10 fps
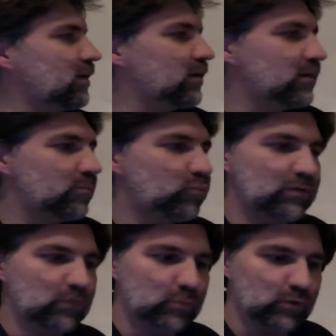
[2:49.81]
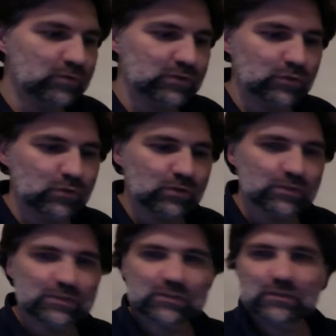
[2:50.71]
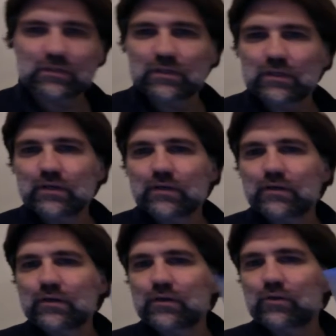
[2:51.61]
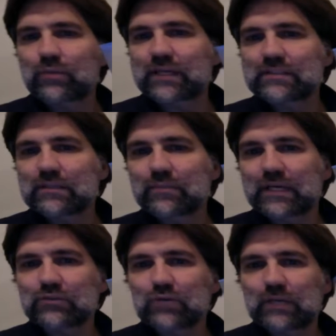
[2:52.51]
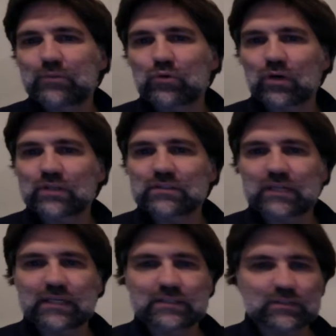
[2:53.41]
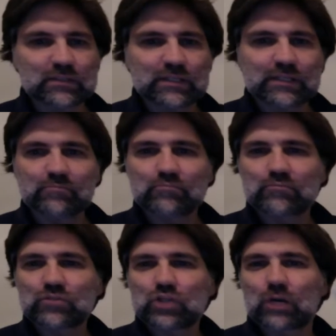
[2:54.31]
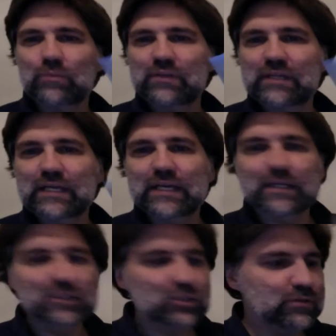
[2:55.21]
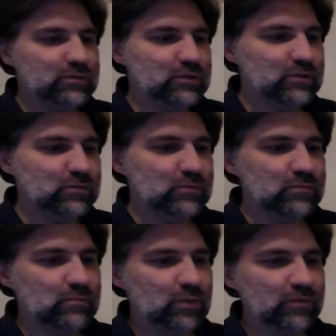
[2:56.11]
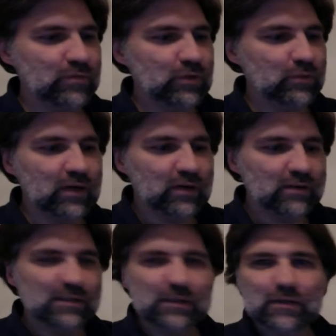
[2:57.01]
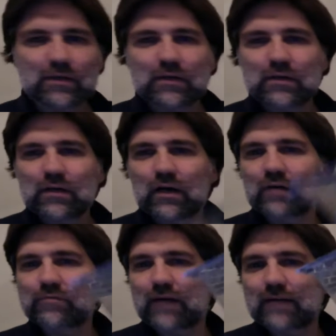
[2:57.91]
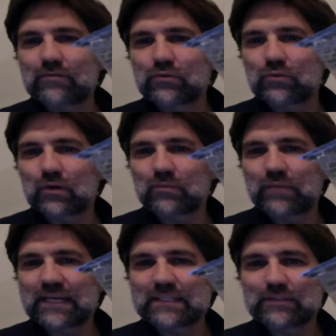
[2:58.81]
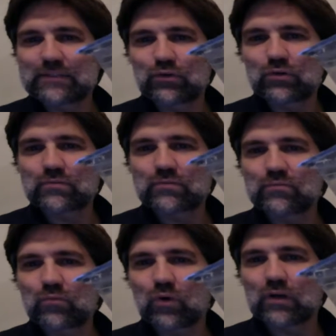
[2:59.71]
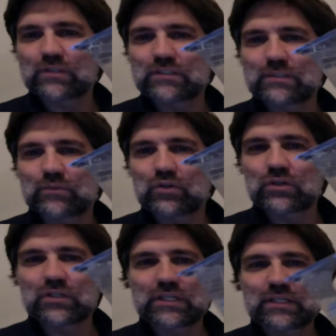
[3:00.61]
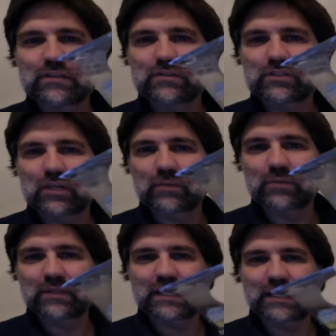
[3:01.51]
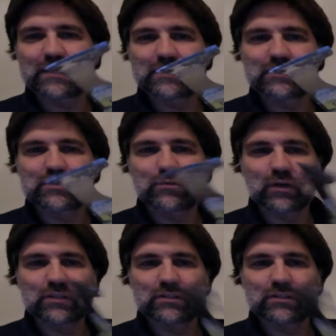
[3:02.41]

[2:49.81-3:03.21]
print removal tools. Your basic paint scraper works nicely. Sharpen the edge, you'll do just perfectly well. 5-in-1 painting tool works similarly. Sharpen the edge, works just